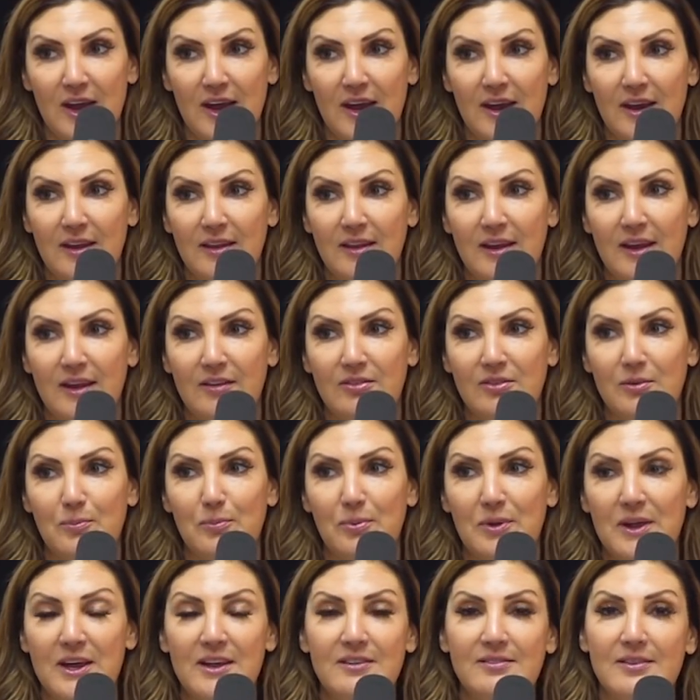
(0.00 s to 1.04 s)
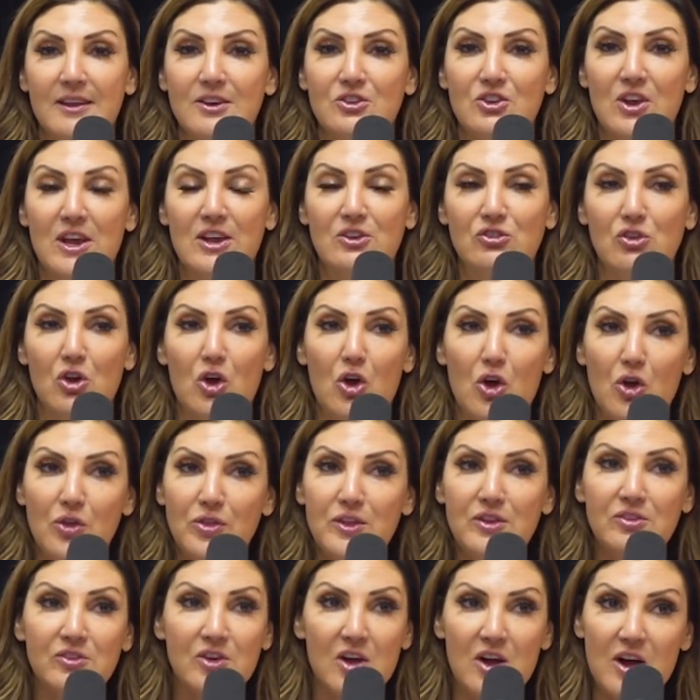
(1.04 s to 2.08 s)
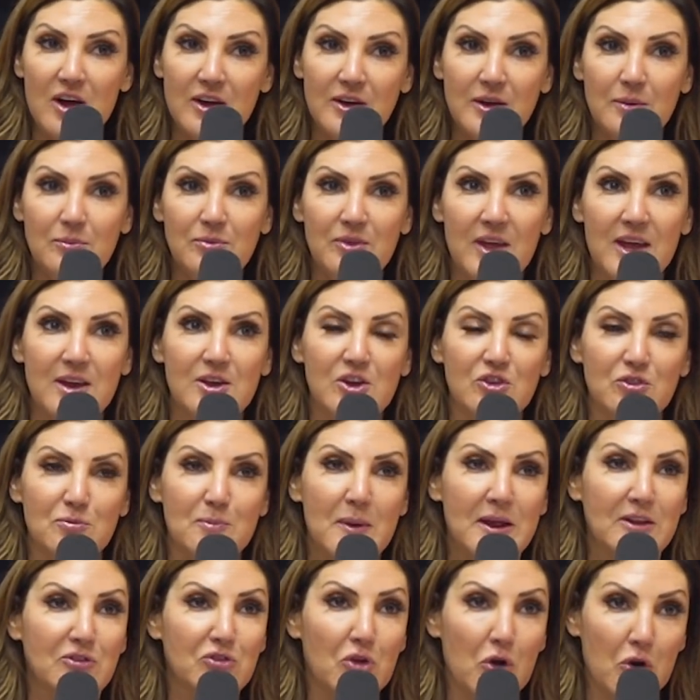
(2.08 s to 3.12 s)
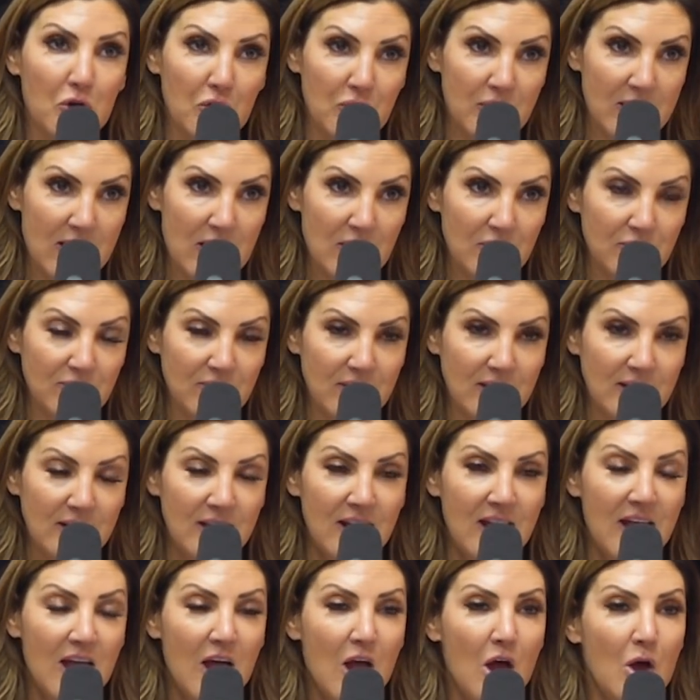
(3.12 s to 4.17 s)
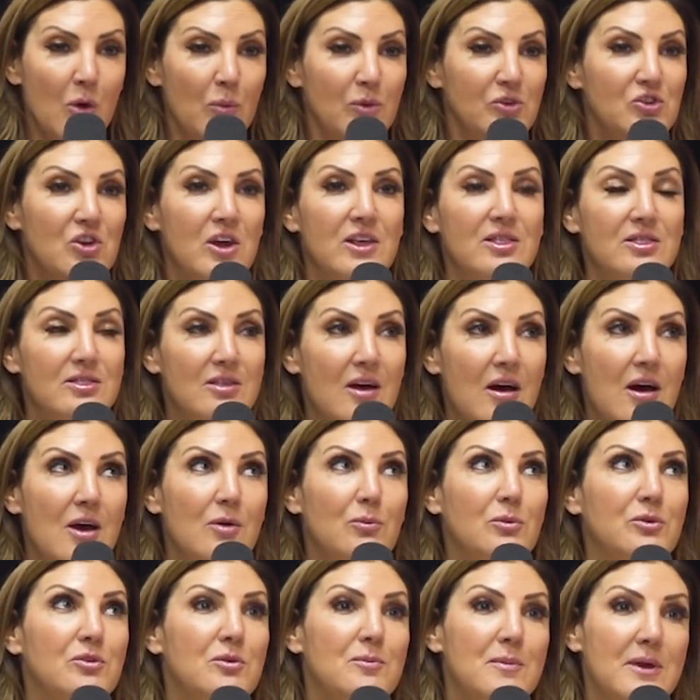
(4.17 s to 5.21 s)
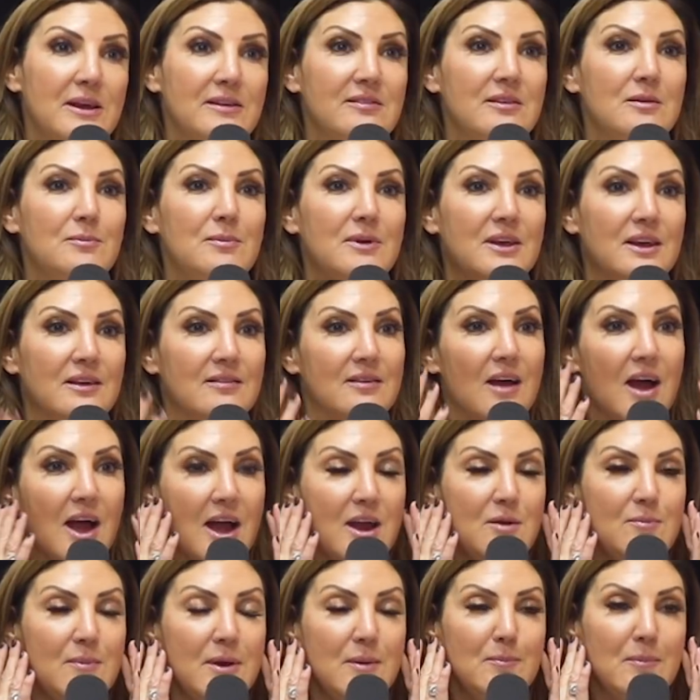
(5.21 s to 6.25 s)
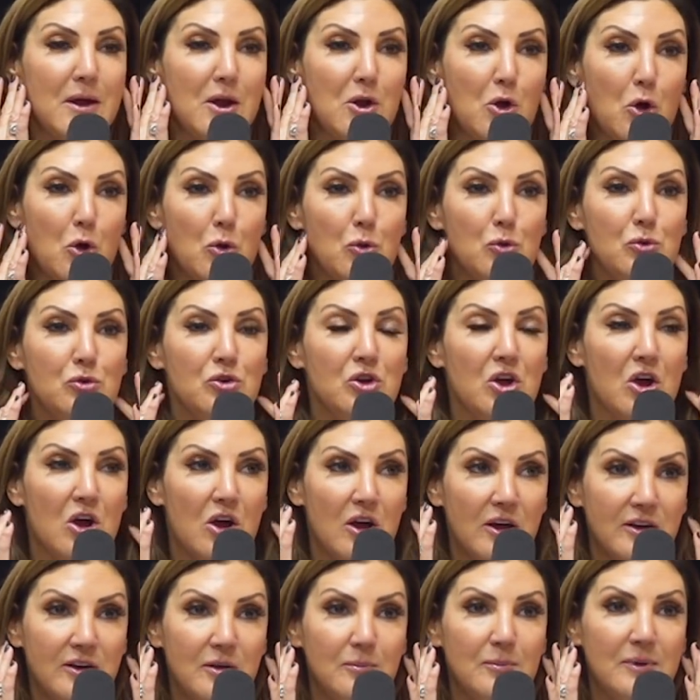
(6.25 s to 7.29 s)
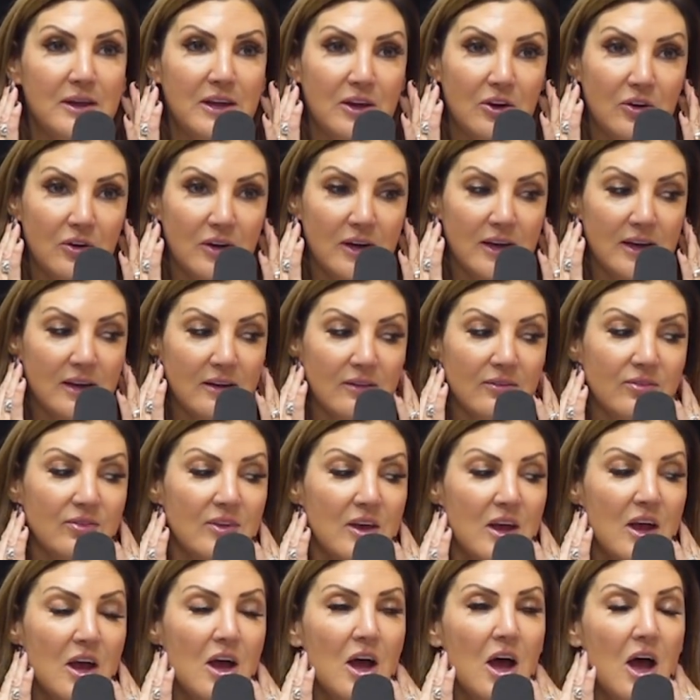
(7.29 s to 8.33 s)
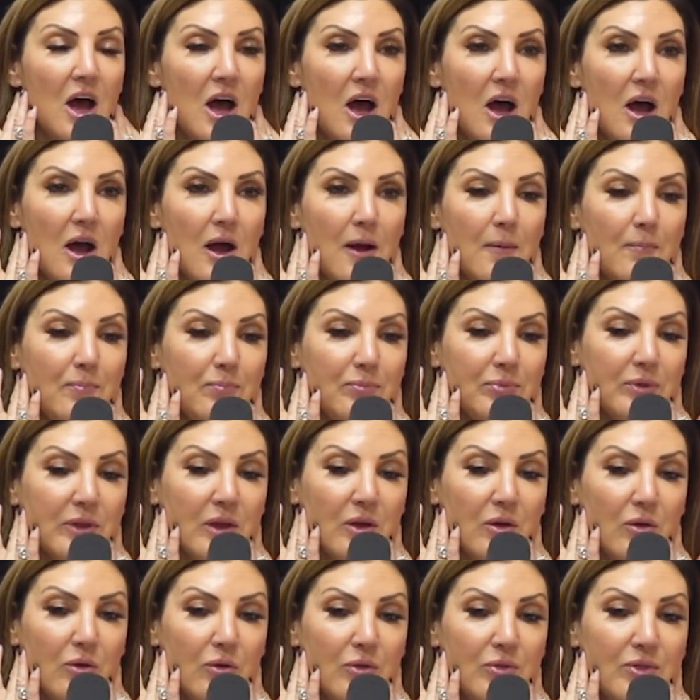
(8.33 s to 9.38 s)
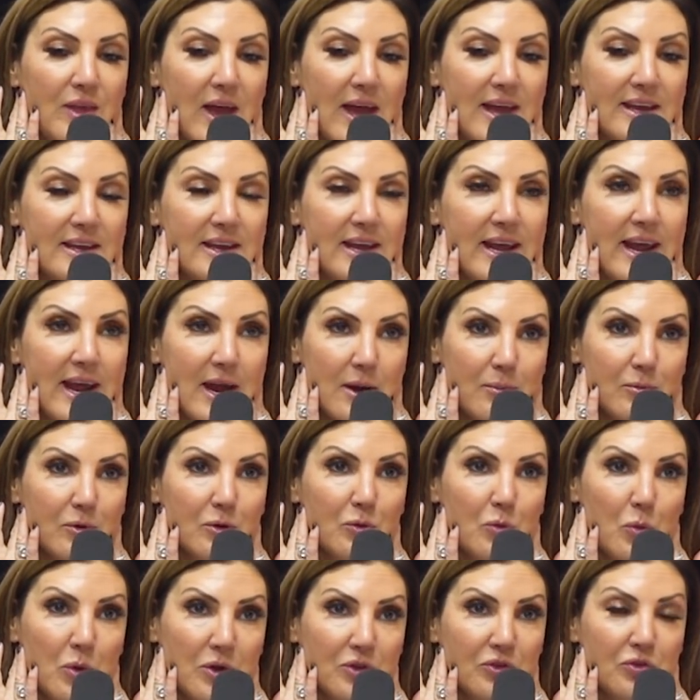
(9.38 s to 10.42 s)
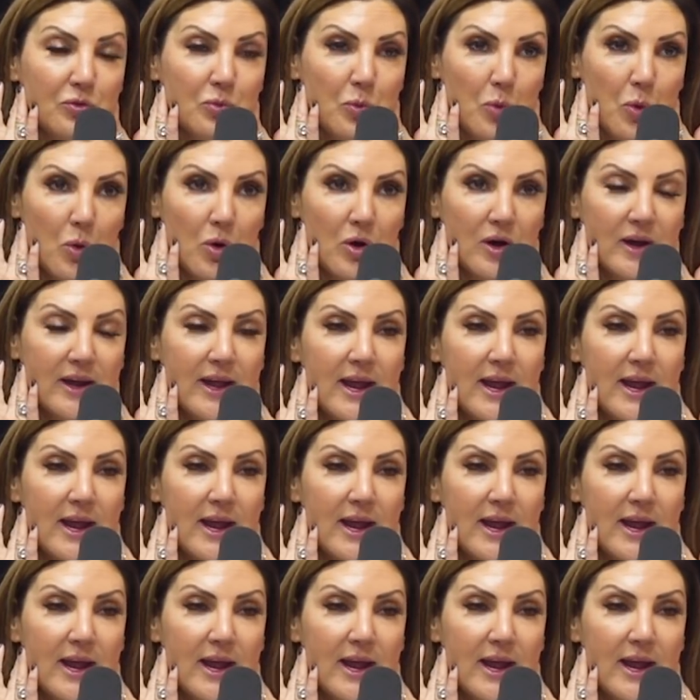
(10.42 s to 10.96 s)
And it's a place that takes all these condoms and just makes art out of it, which I thought was amazing because I'd made my own condom earrings that Cameron once wore.